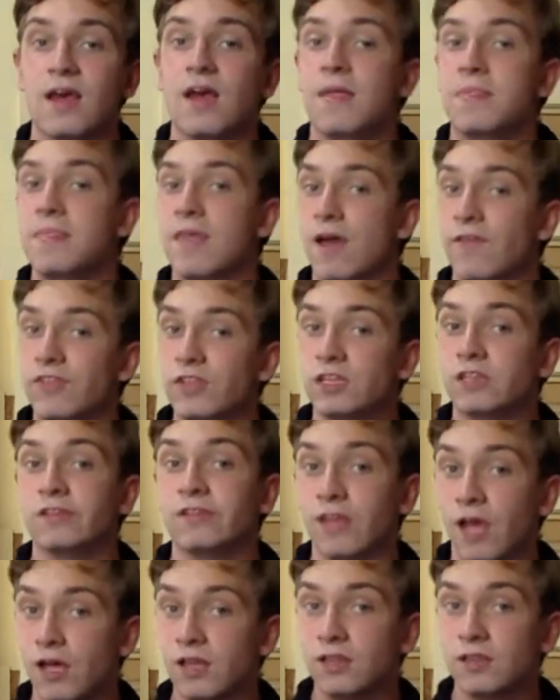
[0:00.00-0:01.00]
Now this
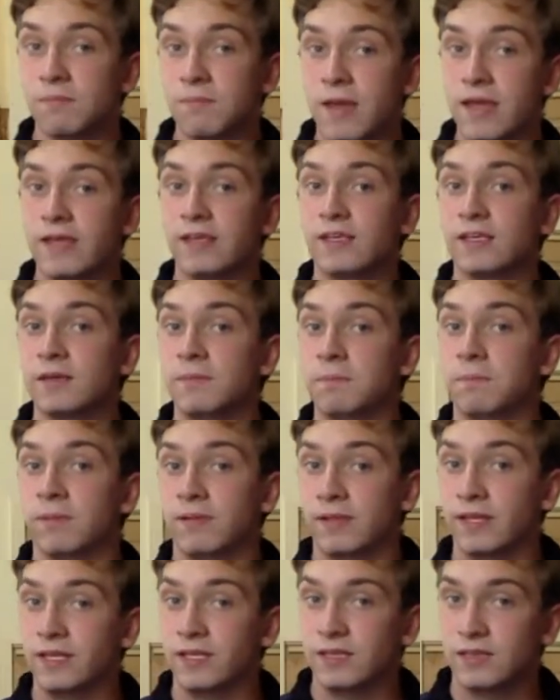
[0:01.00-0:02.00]
does make
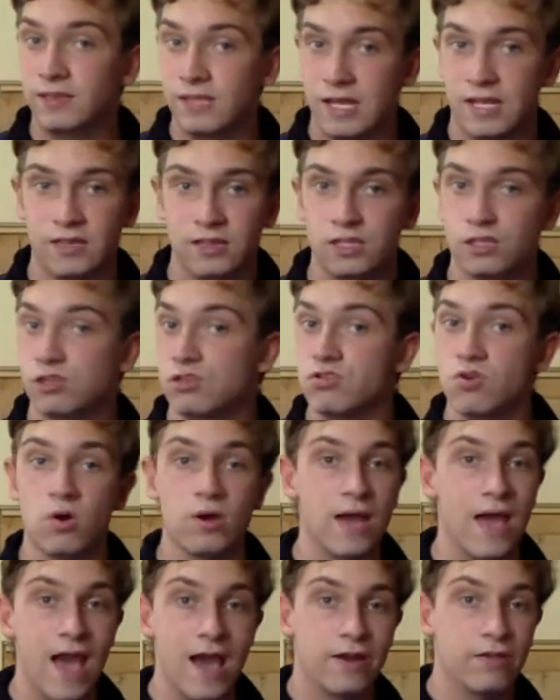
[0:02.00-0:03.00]
complete sense. It's not
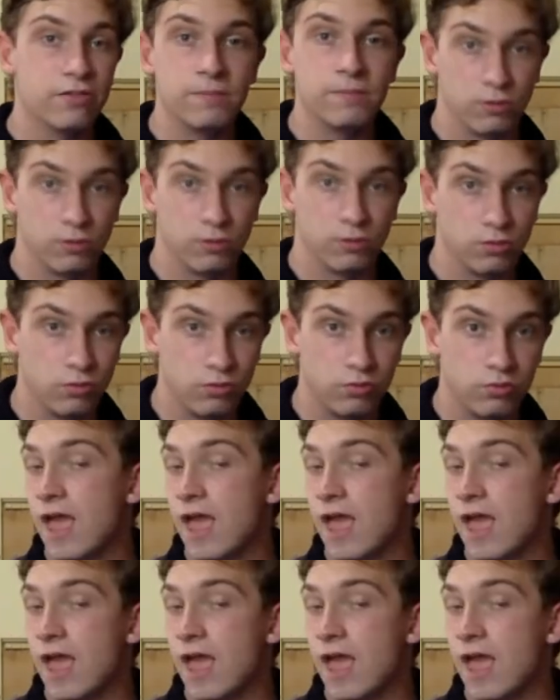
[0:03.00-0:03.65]
out of the blue.